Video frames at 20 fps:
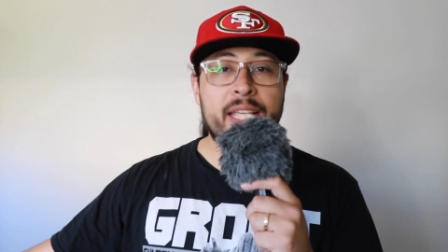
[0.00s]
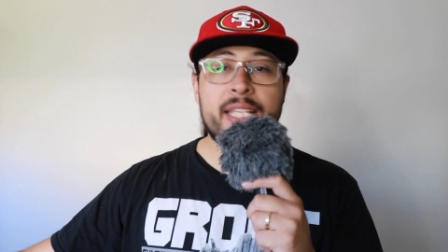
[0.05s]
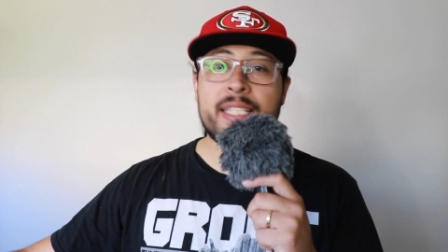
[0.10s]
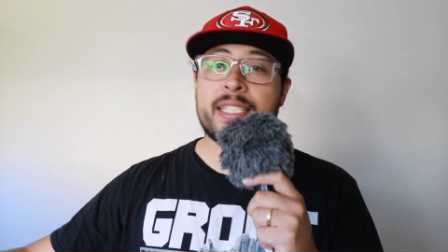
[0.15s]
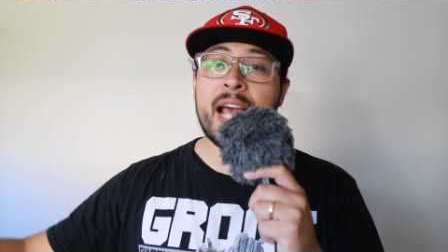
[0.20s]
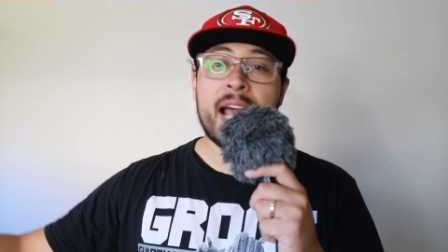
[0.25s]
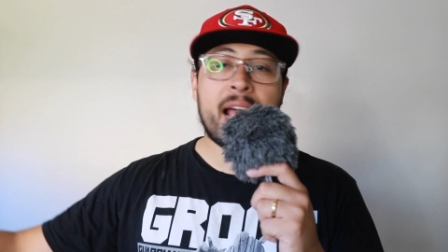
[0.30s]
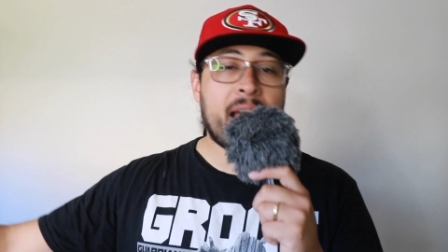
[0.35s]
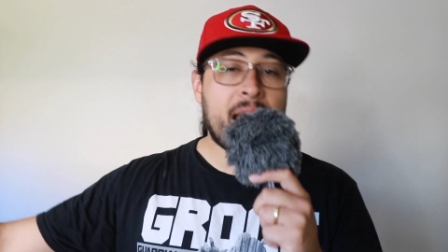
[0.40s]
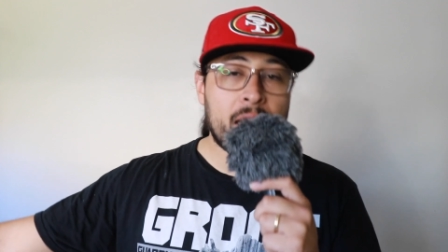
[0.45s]
He's
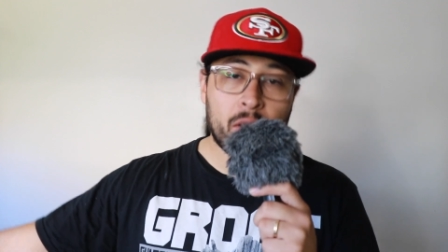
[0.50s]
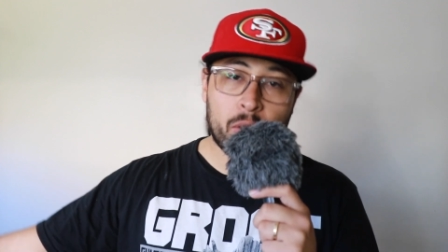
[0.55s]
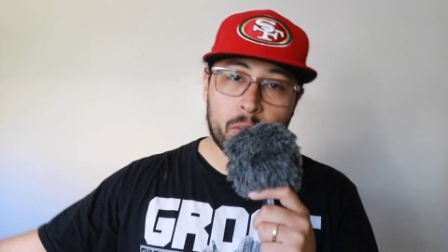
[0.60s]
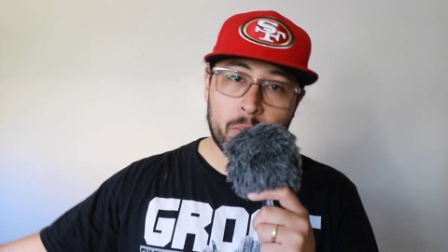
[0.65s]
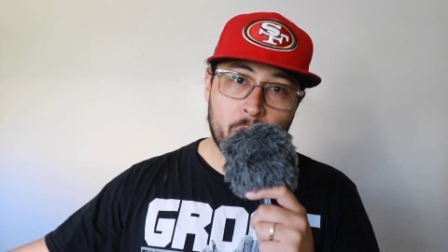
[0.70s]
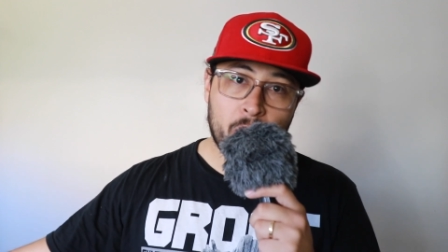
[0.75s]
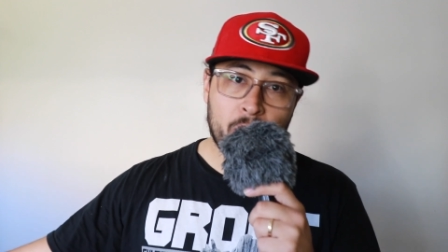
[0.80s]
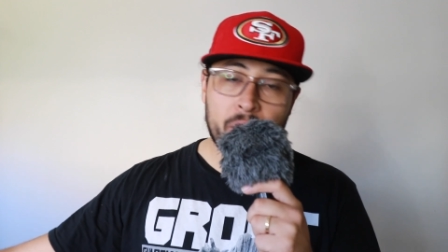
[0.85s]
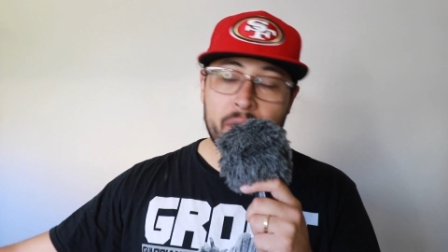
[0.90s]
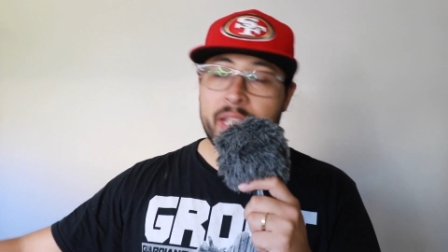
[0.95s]
not Kyler
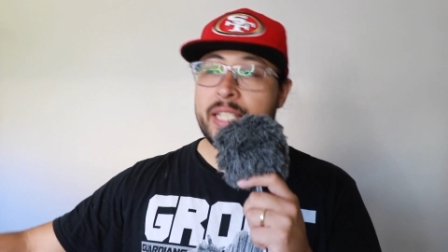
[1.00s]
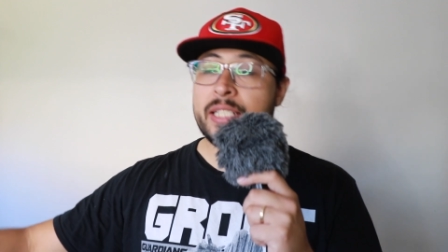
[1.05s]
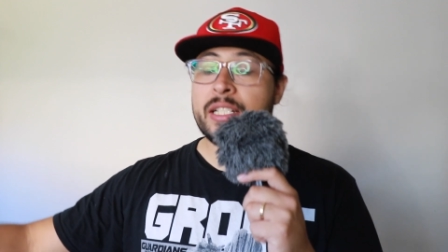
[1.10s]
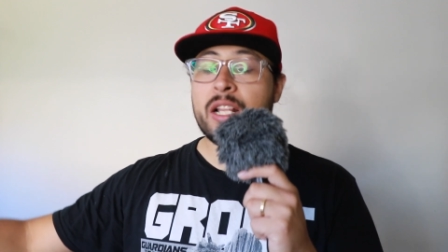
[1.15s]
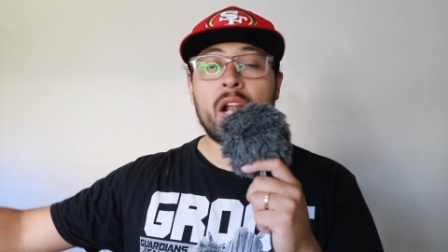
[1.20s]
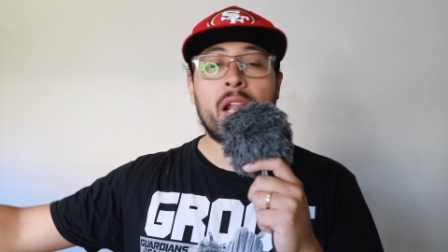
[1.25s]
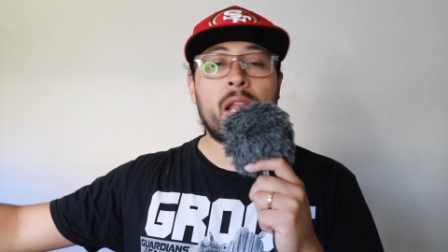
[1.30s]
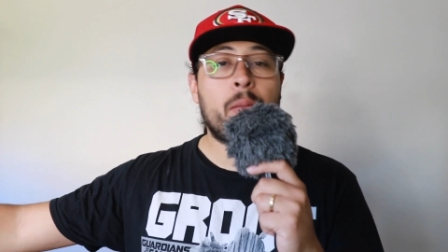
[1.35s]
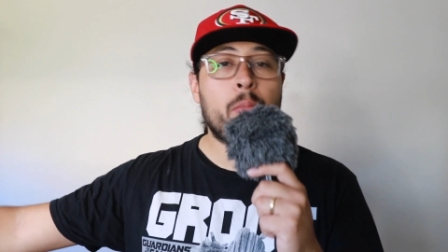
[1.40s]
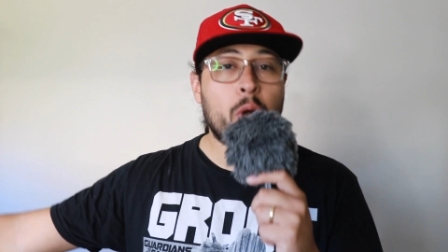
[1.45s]
Murray. He's
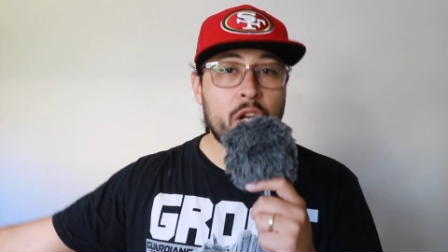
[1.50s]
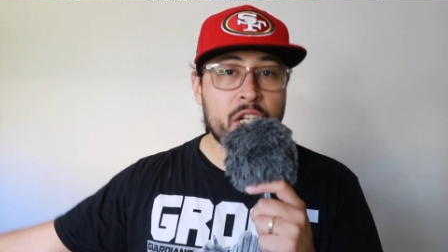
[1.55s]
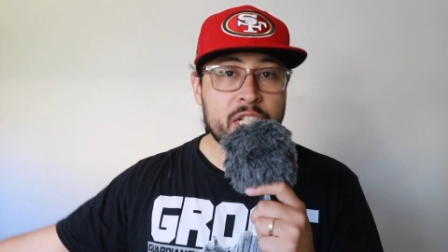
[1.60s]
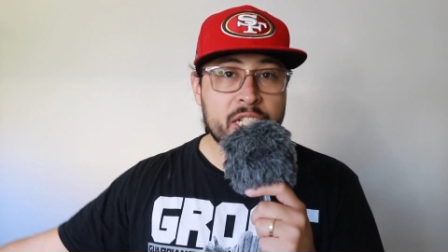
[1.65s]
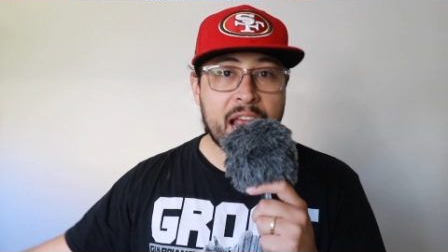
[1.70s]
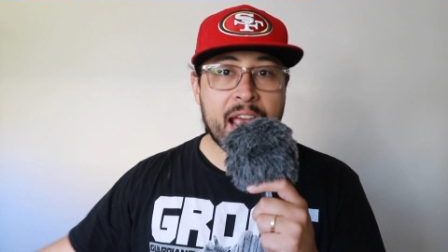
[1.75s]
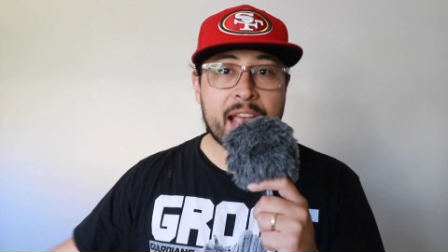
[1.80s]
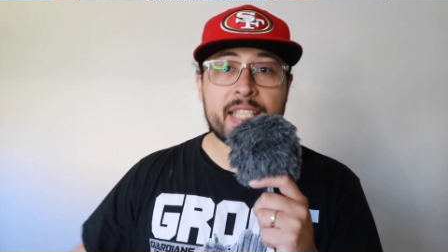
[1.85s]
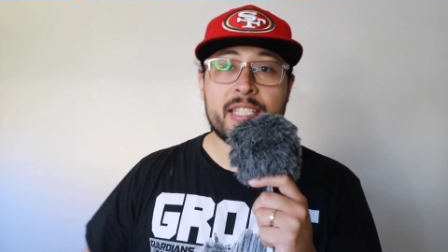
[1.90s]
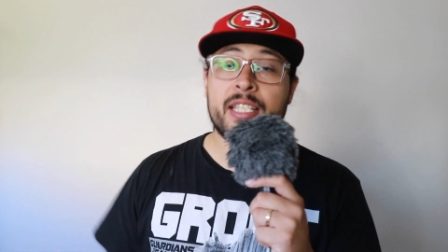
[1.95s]
not Lamar
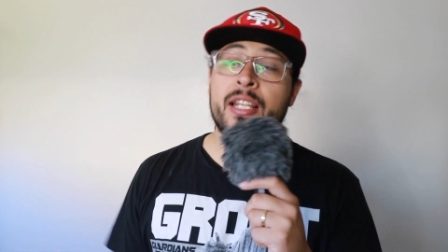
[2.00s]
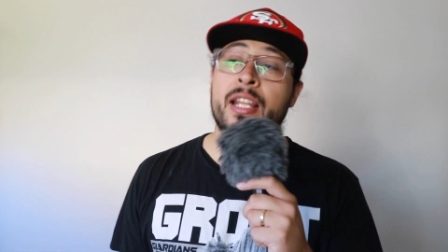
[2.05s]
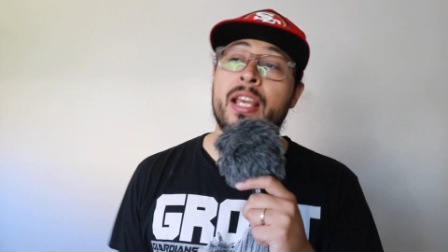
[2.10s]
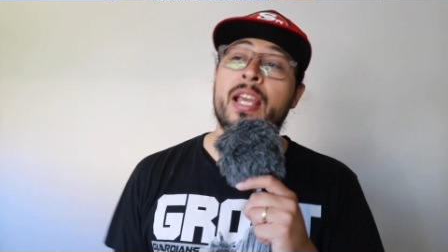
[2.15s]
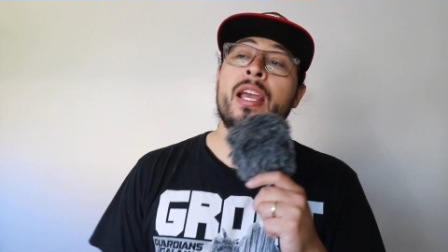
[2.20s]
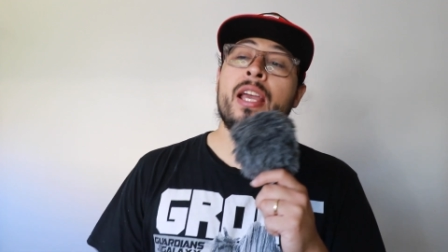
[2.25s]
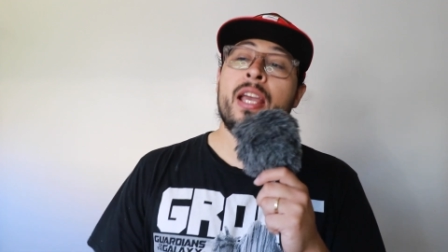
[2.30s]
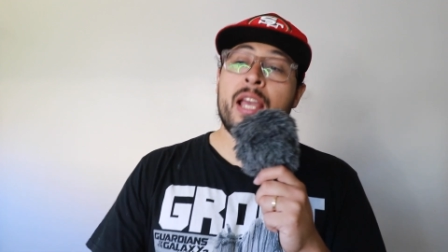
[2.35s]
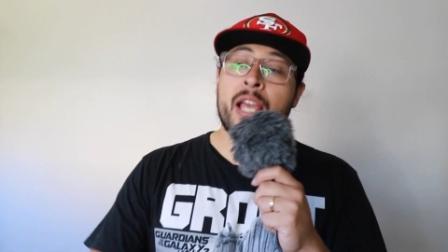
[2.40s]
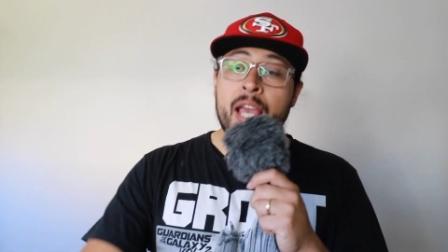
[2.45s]
Jackson.
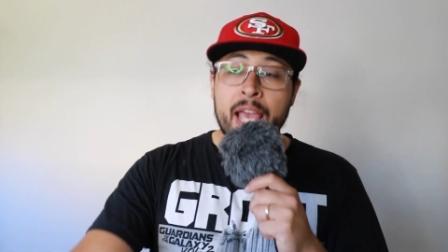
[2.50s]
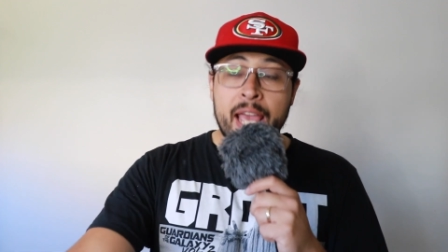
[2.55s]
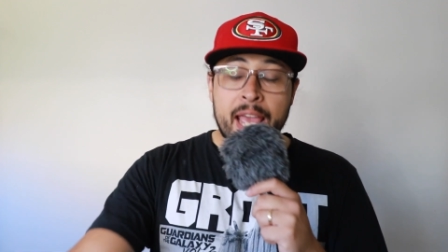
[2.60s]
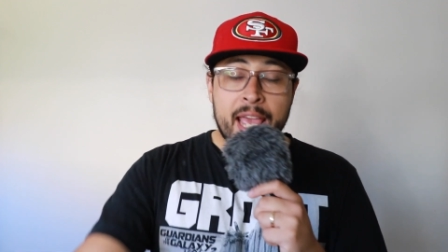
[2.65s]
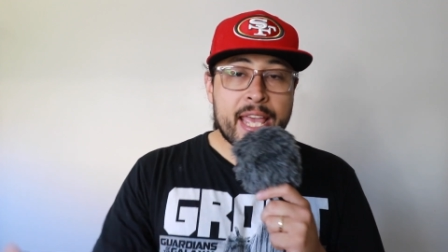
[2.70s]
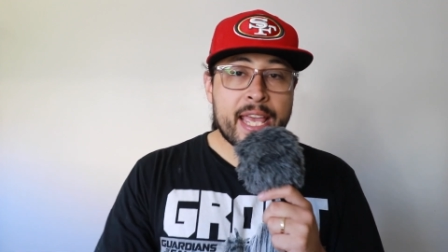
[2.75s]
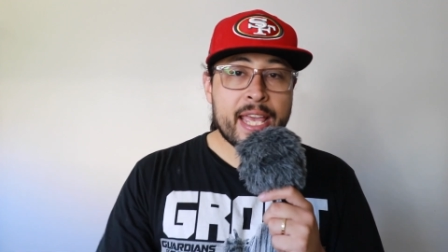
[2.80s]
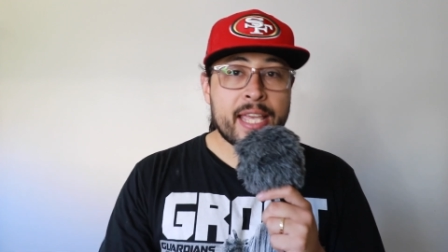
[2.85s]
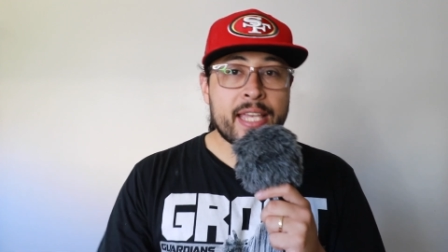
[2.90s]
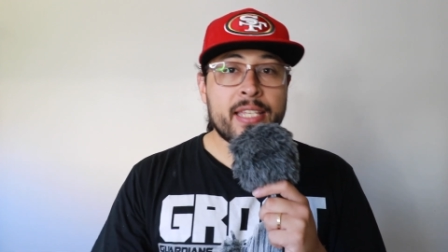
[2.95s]

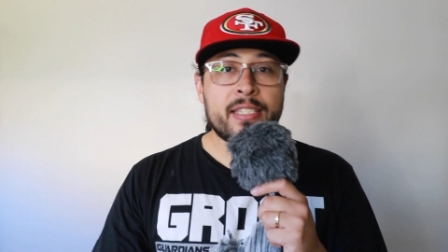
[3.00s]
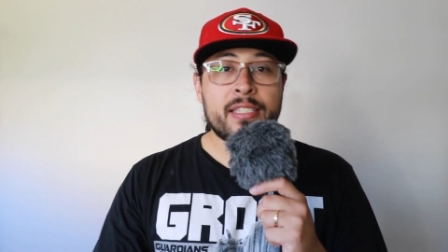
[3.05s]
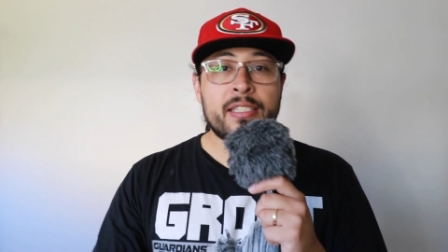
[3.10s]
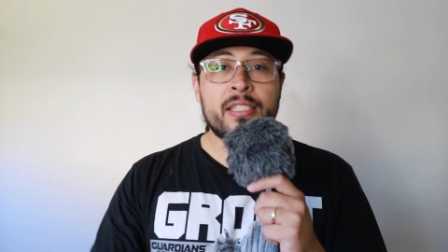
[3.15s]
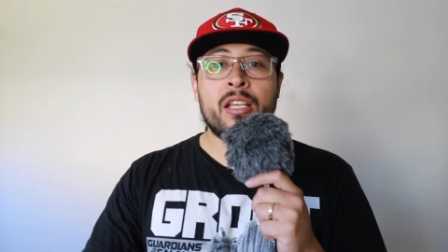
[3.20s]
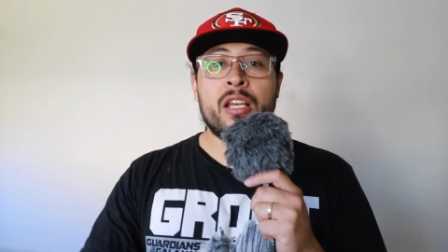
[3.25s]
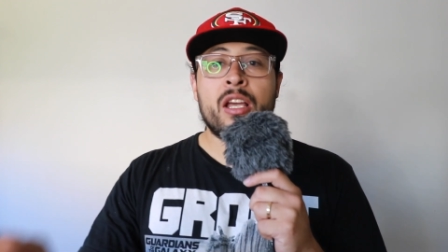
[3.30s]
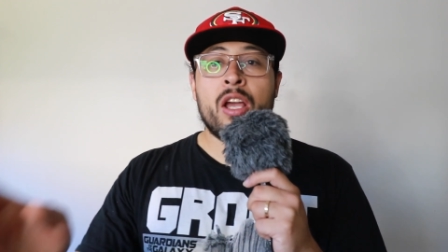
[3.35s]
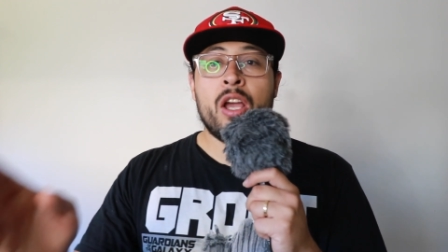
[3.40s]
His